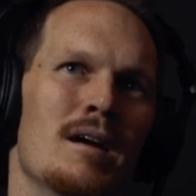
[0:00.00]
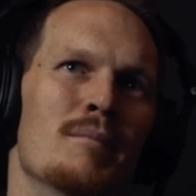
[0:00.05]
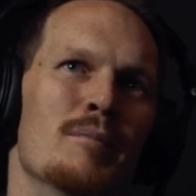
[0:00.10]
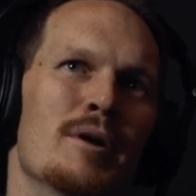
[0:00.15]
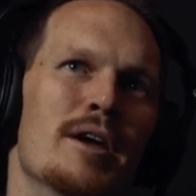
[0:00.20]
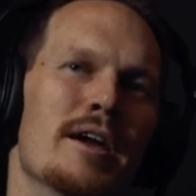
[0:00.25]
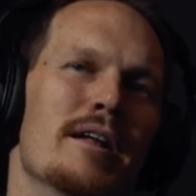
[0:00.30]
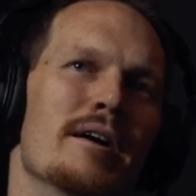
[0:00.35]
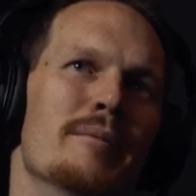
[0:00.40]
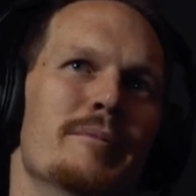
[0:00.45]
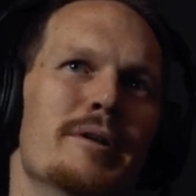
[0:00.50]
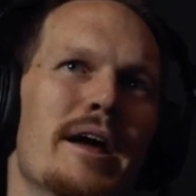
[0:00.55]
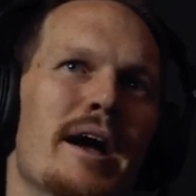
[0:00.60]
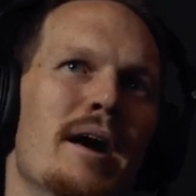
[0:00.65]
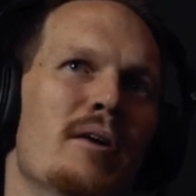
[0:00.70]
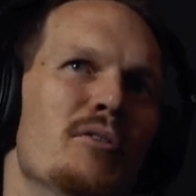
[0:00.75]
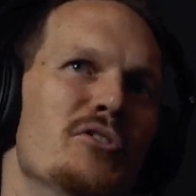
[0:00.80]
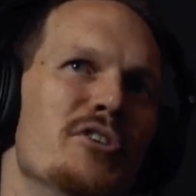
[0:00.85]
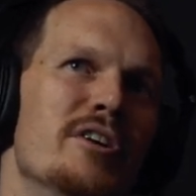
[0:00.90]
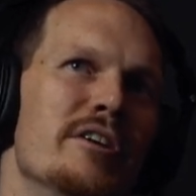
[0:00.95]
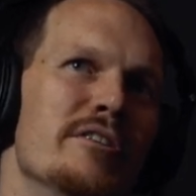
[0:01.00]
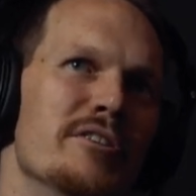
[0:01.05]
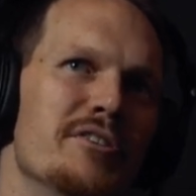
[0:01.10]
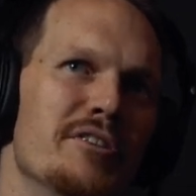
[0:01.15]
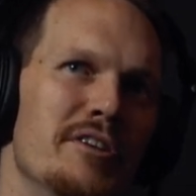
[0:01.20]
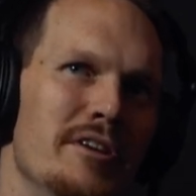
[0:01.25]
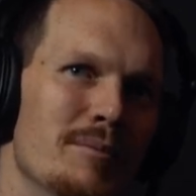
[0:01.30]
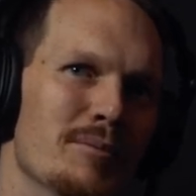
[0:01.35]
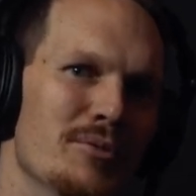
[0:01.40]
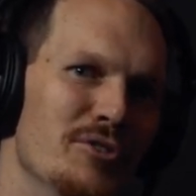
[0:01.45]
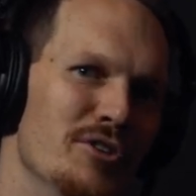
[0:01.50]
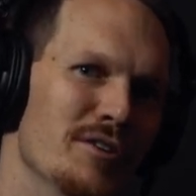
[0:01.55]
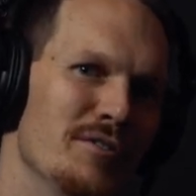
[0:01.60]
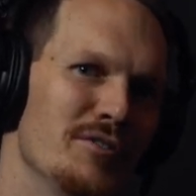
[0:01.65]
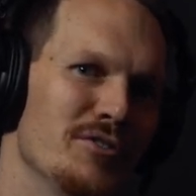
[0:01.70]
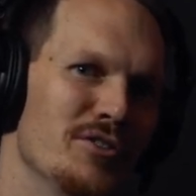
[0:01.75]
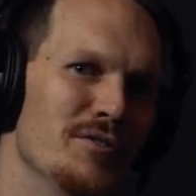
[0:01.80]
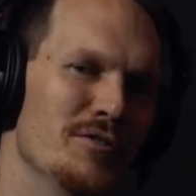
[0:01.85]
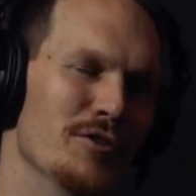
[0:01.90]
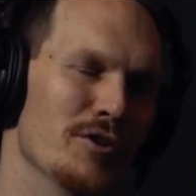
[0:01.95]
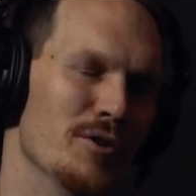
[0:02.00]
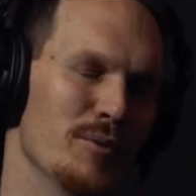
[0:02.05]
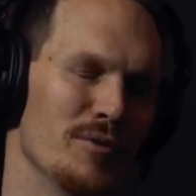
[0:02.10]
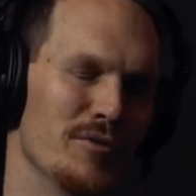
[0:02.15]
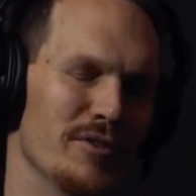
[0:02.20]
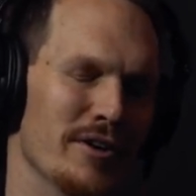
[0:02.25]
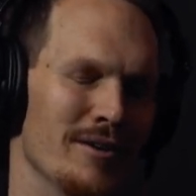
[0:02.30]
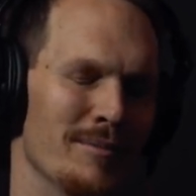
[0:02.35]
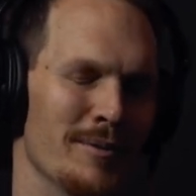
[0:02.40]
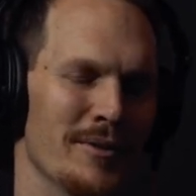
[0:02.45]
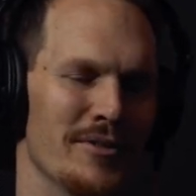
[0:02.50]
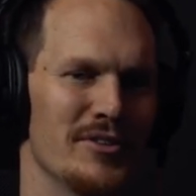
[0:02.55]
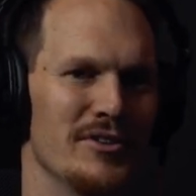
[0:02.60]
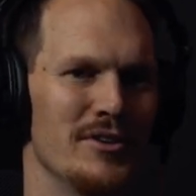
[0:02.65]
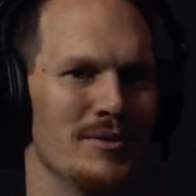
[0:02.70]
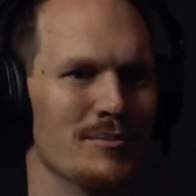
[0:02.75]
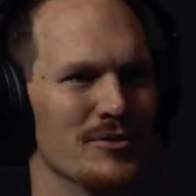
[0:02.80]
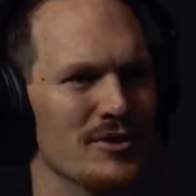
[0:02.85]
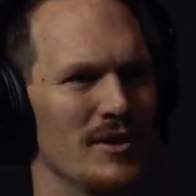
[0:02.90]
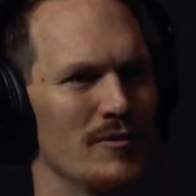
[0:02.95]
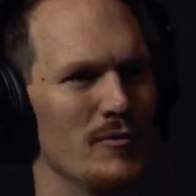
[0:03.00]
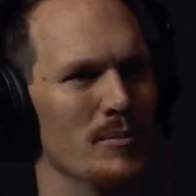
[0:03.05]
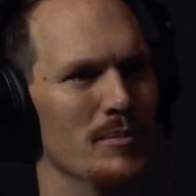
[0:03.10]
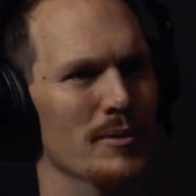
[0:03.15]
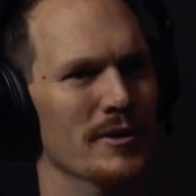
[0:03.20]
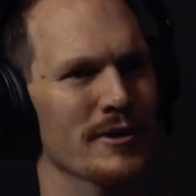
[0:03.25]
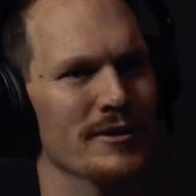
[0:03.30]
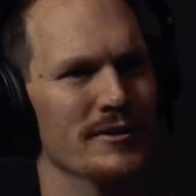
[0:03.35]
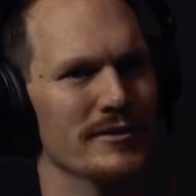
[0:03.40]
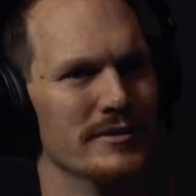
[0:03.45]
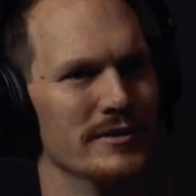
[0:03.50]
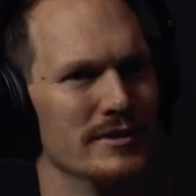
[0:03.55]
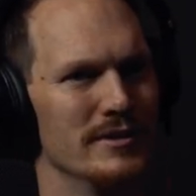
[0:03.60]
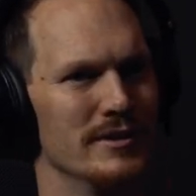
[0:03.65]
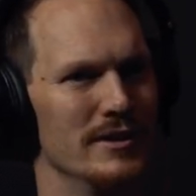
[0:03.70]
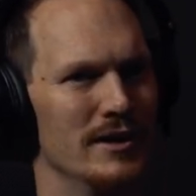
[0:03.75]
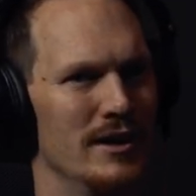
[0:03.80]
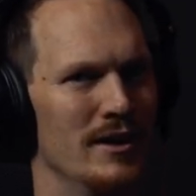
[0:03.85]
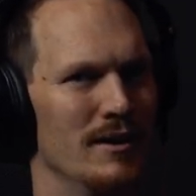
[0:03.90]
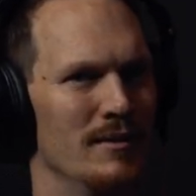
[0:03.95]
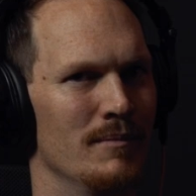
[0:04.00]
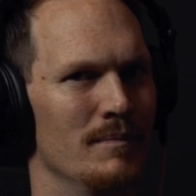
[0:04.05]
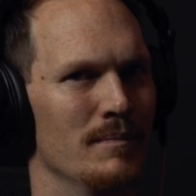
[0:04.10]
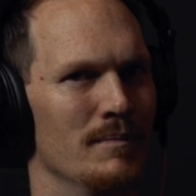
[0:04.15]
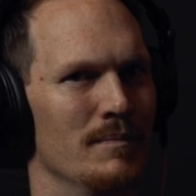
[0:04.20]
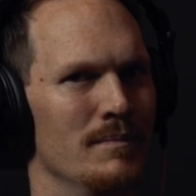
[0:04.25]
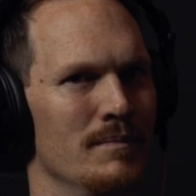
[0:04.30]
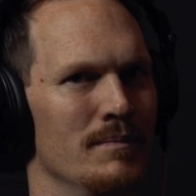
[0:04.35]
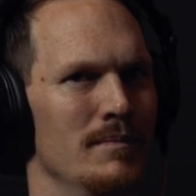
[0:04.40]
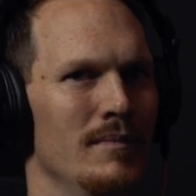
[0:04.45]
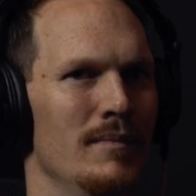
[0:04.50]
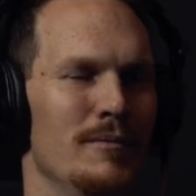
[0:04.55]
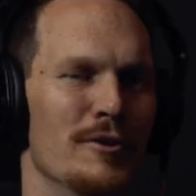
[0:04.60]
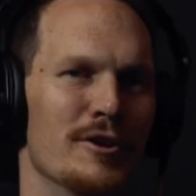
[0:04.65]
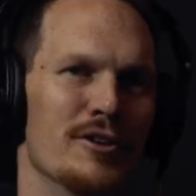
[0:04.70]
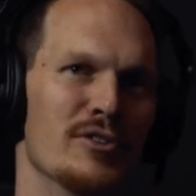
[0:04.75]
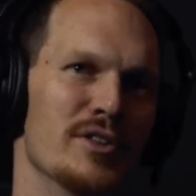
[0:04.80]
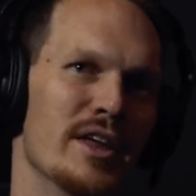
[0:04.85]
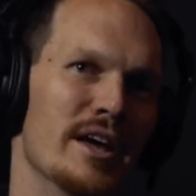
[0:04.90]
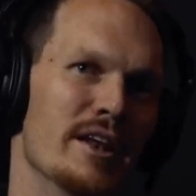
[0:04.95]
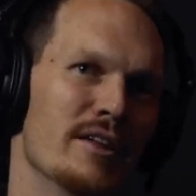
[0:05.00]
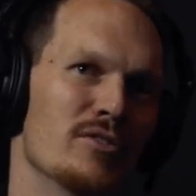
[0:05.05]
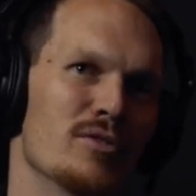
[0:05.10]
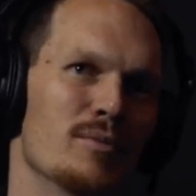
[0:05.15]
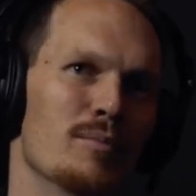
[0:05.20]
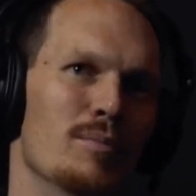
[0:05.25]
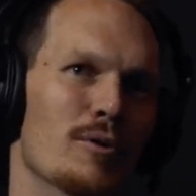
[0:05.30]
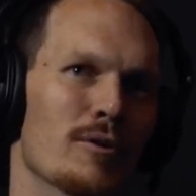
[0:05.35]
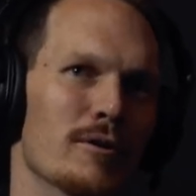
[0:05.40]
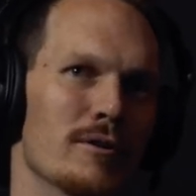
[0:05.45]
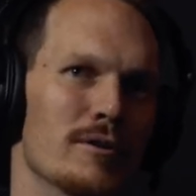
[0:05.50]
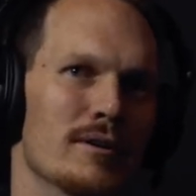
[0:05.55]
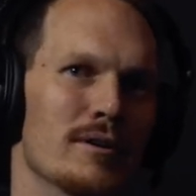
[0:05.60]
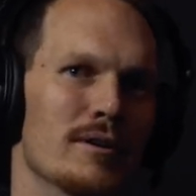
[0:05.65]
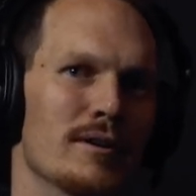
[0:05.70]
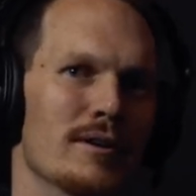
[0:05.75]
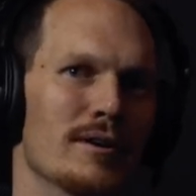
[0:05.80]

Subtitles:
Man, I mean, outside of the team stuff, because I feel like we've talked about the team stuff a bunch, because that is important.